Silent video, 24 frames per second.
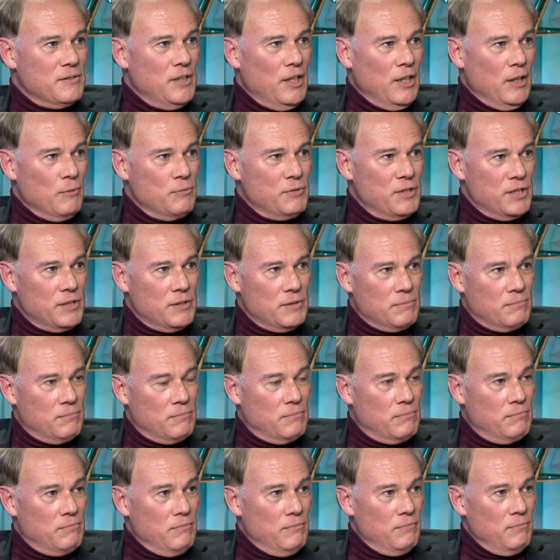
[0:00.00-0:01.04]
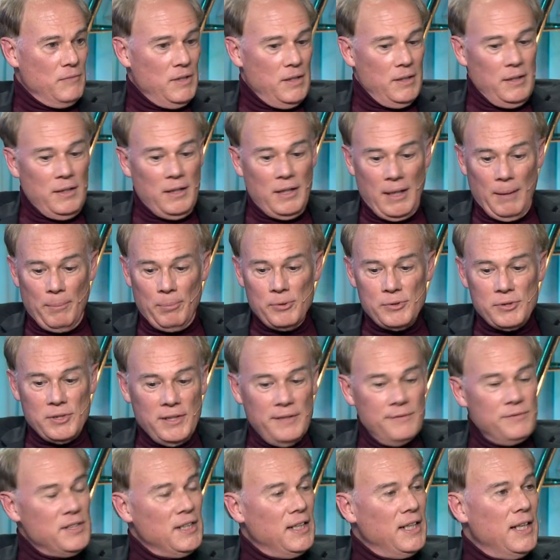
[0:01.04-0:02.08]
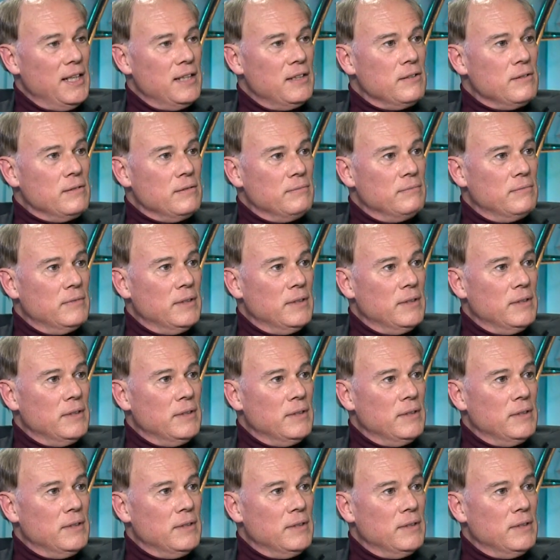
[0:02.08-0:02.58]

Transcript: you know, just couples live together.